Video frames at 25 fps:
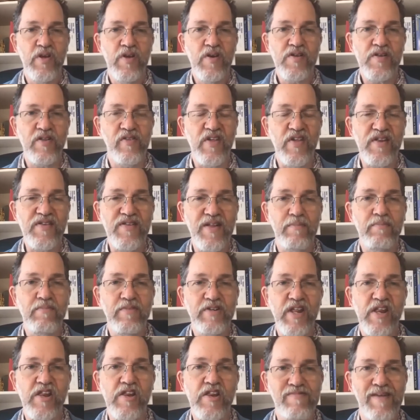So there's some
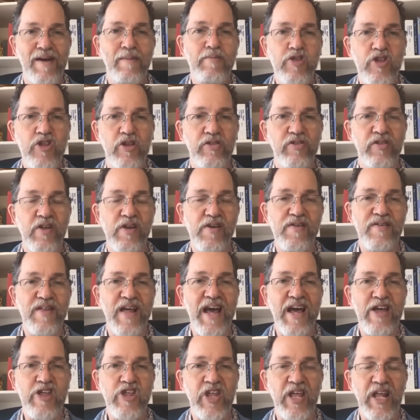disruption that's
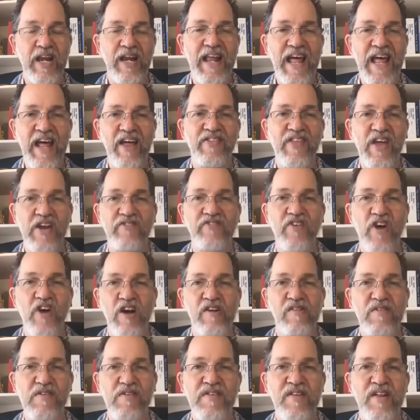actually allowed that
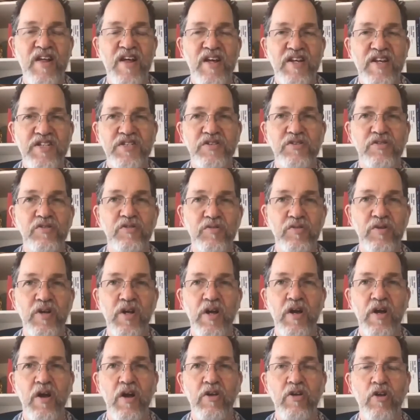virus to
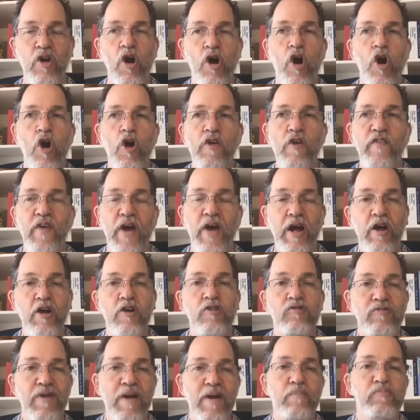
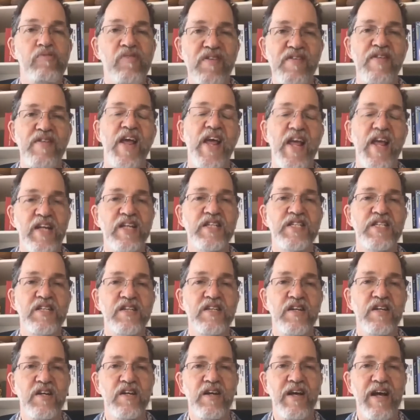over-represent
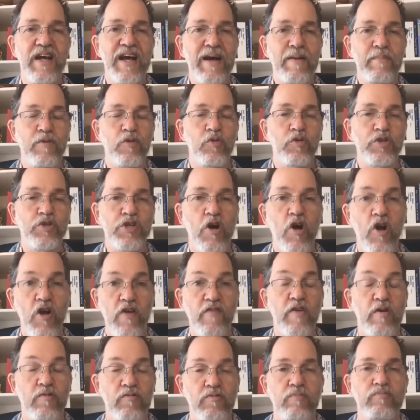or to
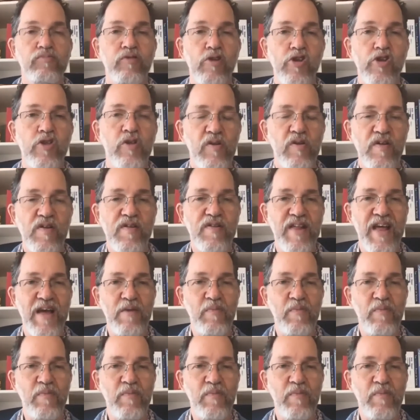overproduce.